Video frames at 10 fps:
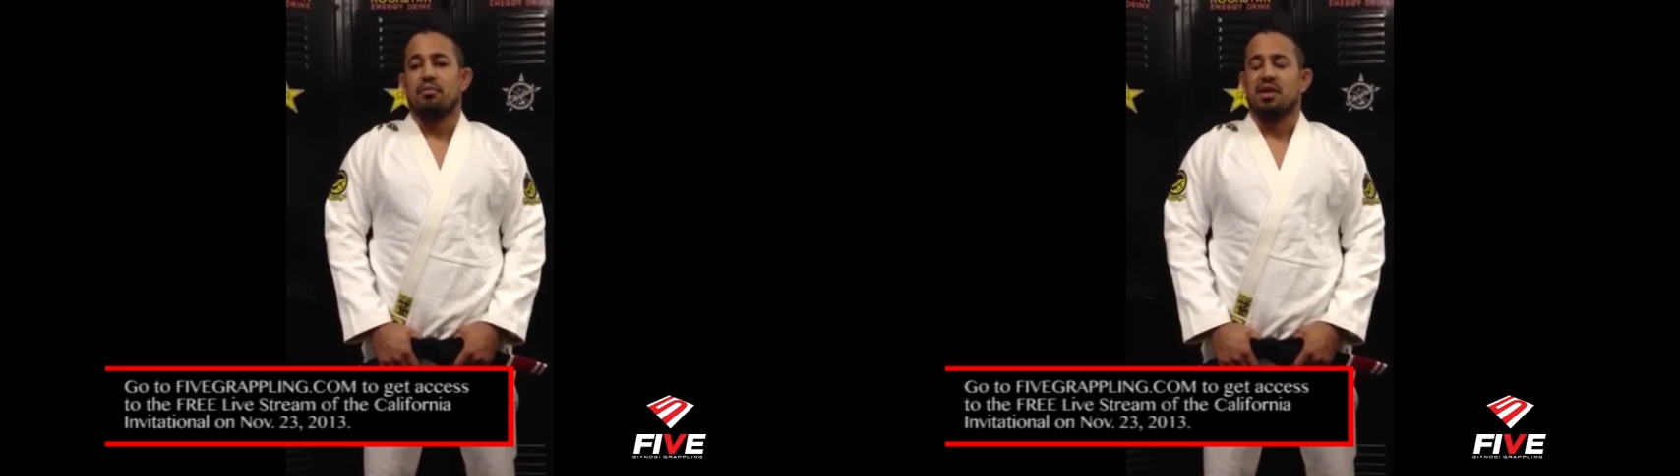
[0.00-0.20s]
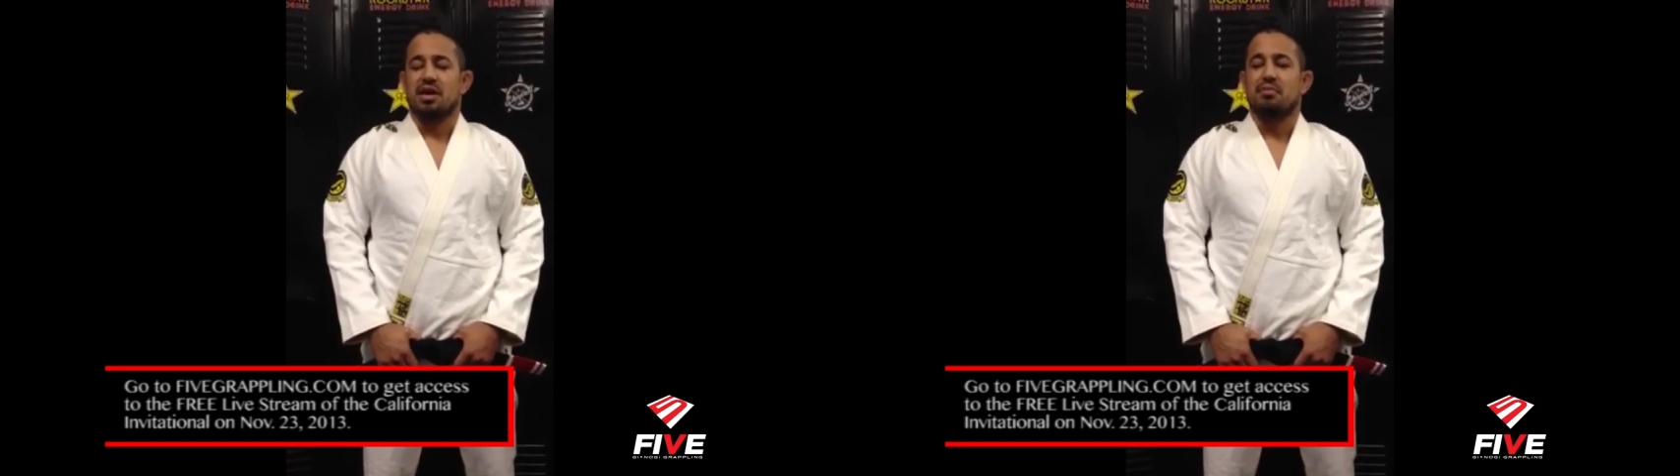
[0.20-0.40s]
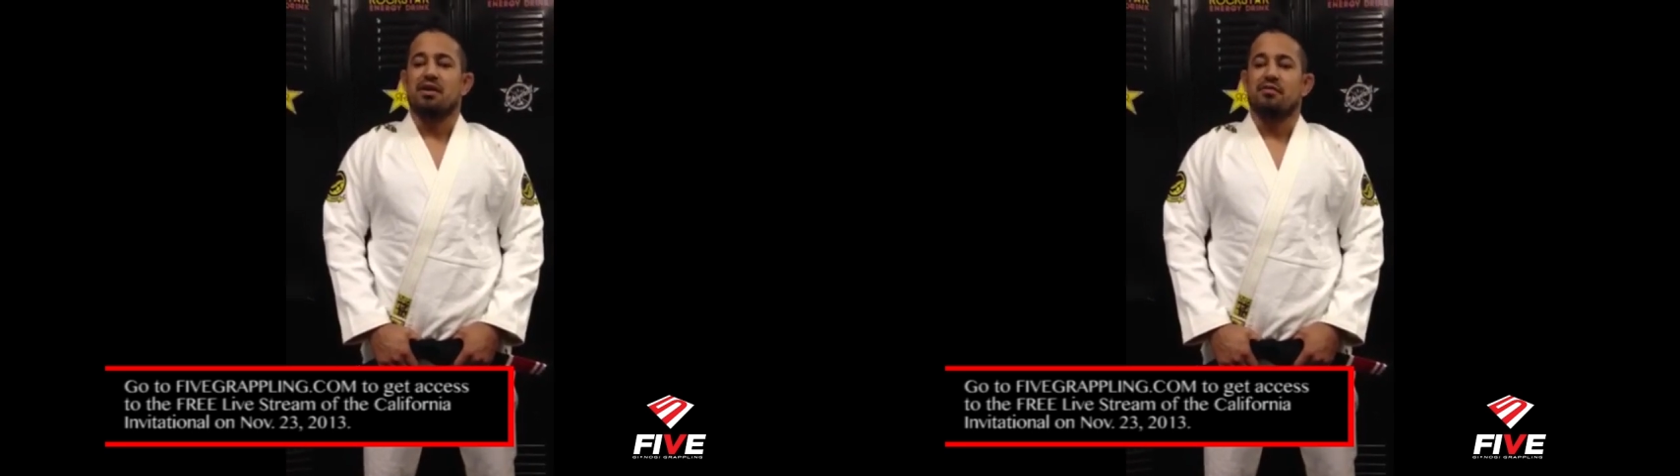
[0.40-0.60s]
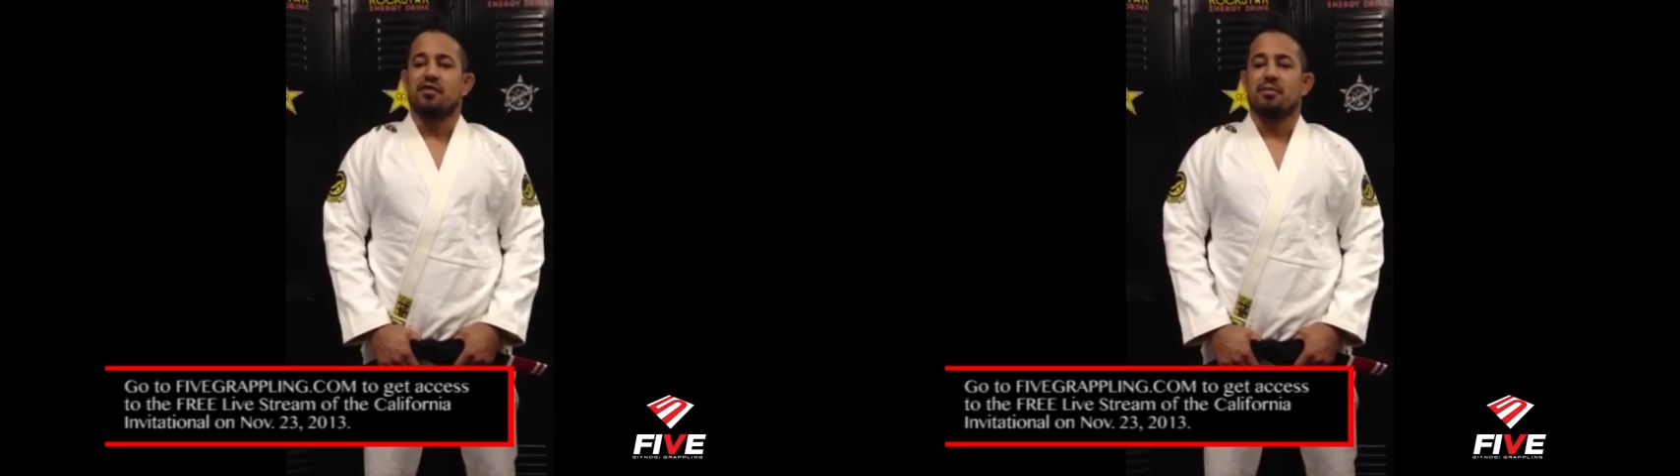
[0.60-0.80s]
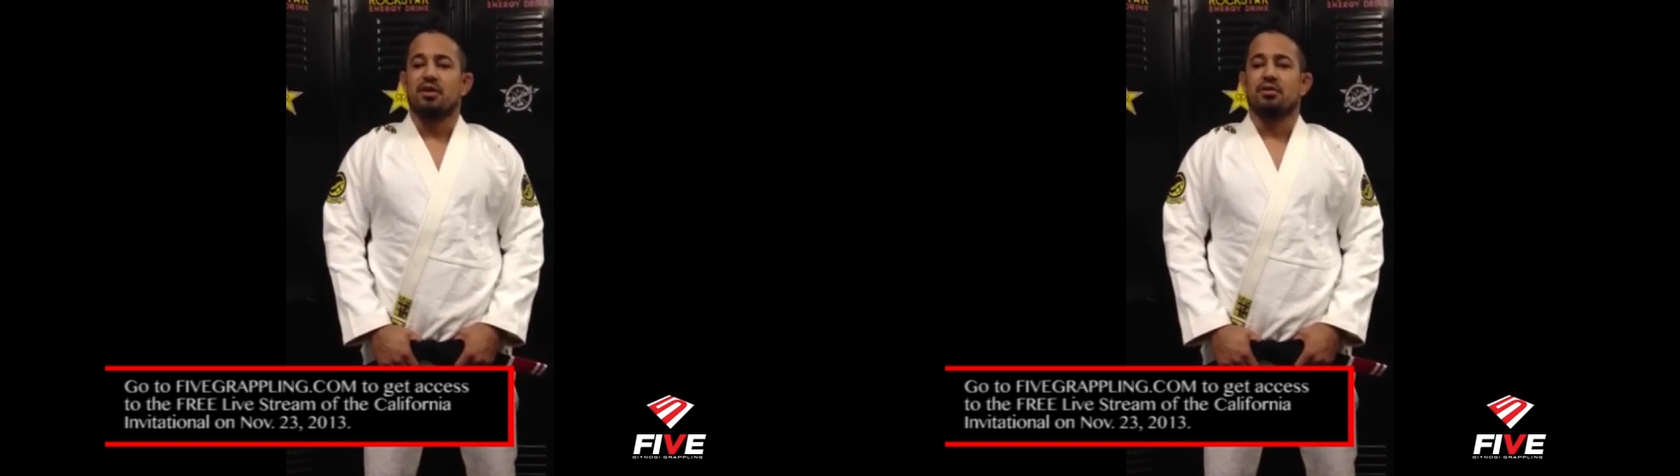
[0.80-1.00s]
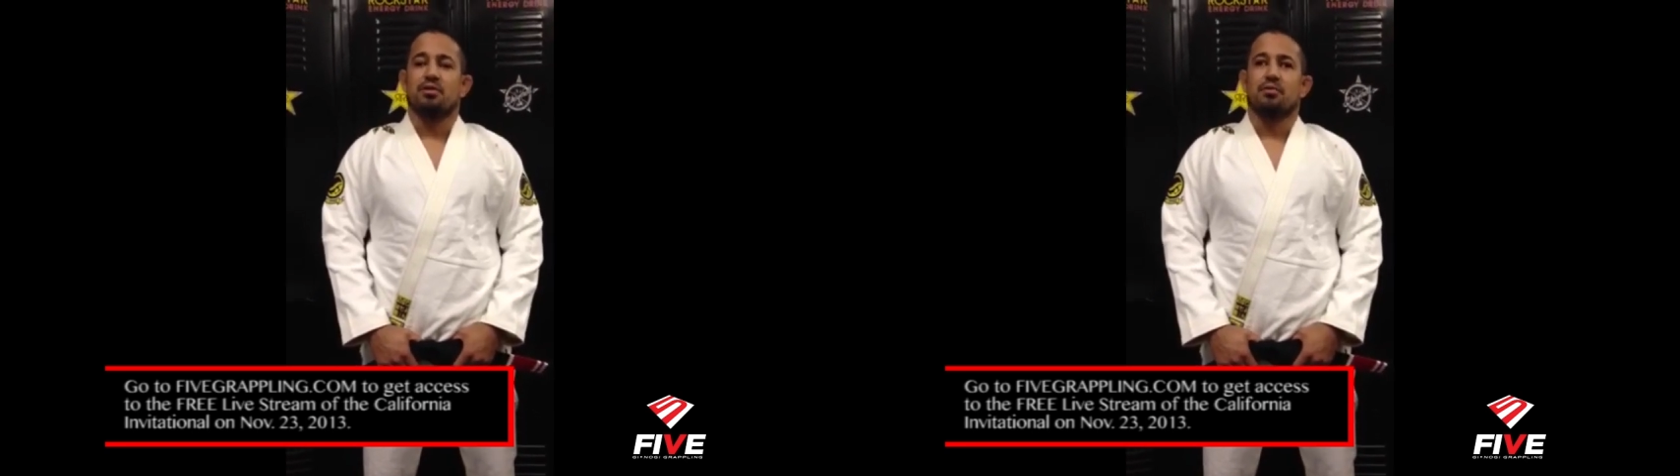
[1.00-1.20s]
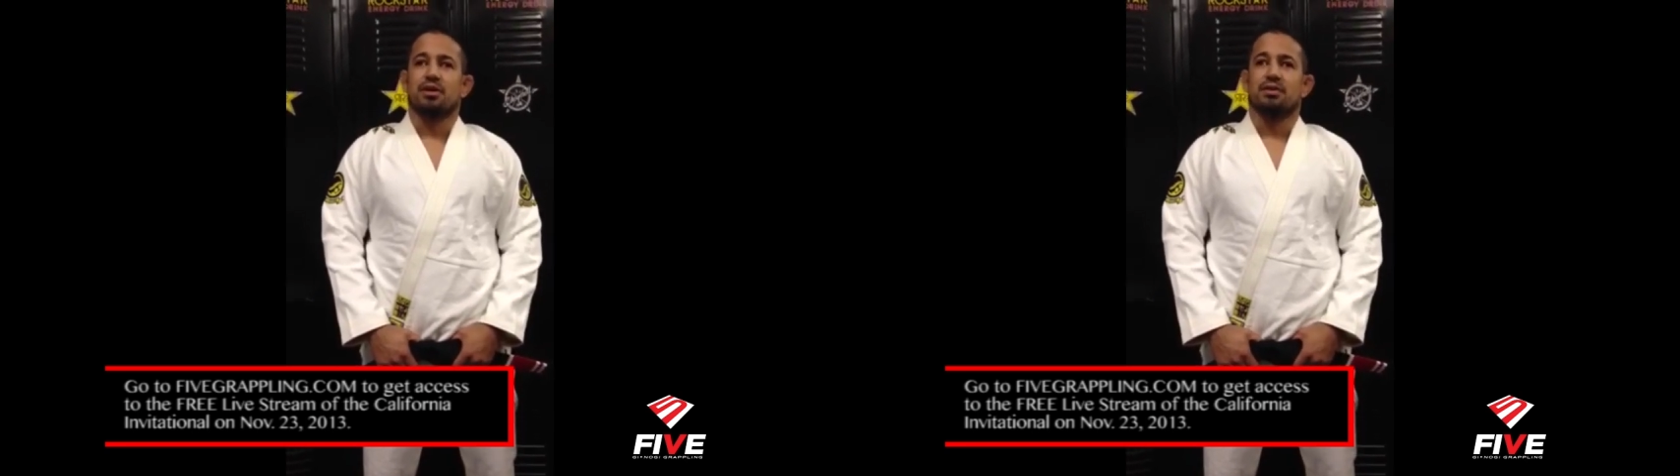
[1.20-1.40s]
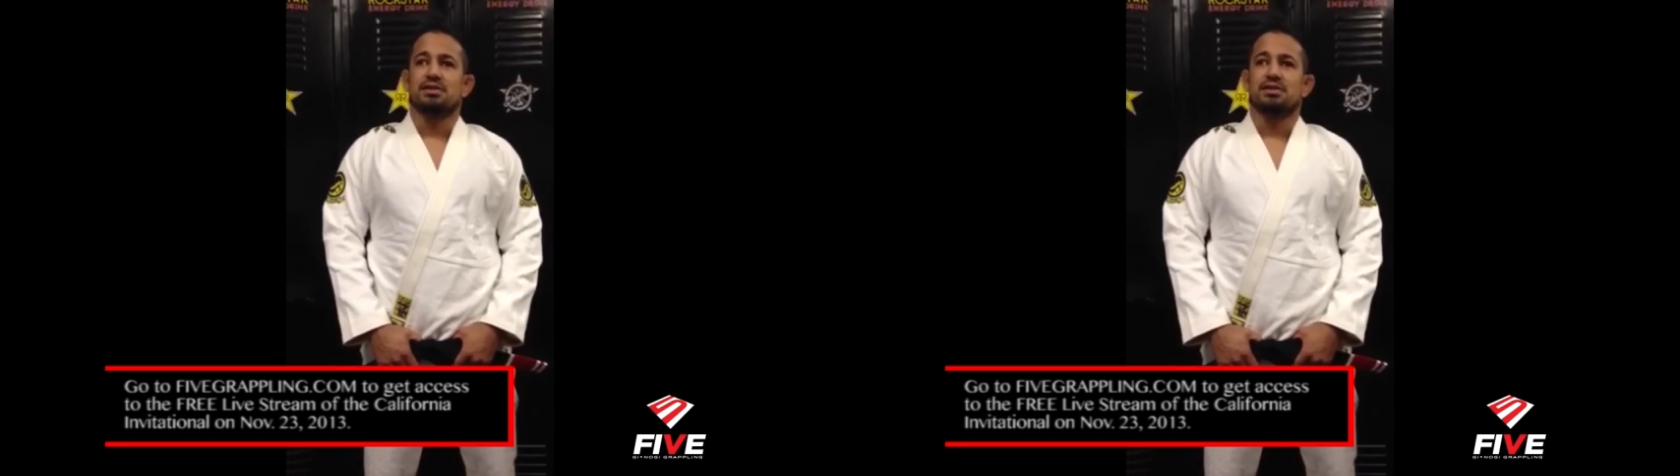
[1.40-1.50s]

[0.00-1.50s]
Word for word: me and my family gonna run